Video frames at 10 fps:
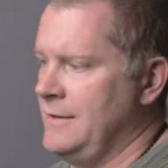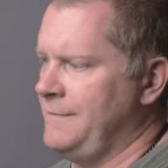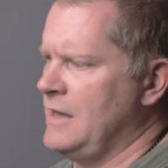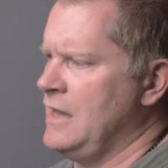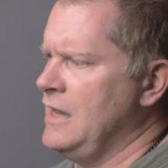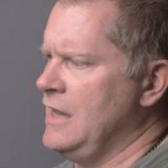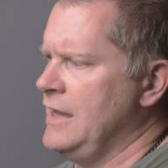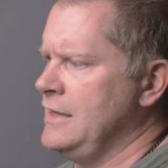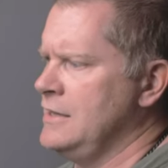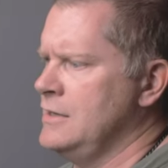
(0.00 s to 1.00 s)
If
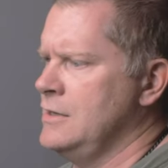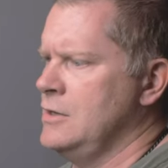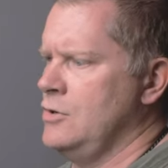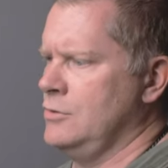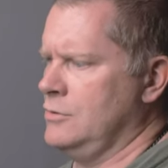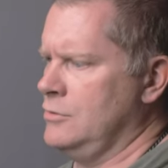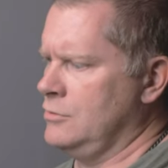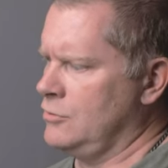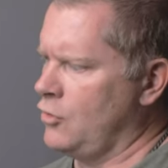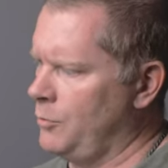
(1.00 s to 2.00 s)
I
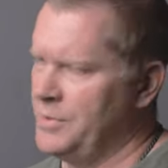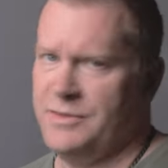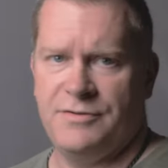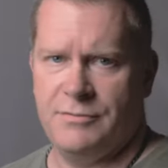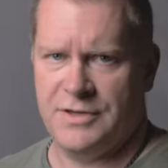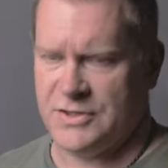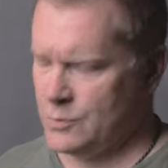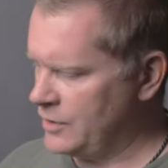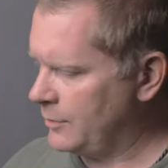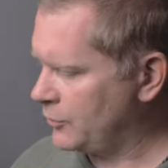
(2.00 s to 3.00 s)
open this
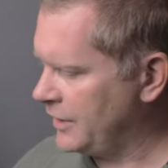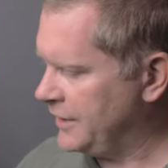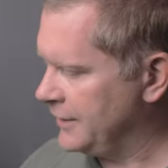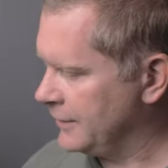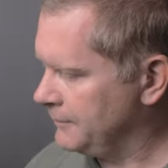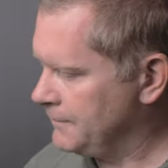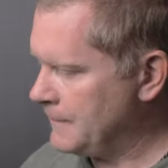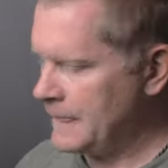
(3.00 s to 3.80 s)
one up right here,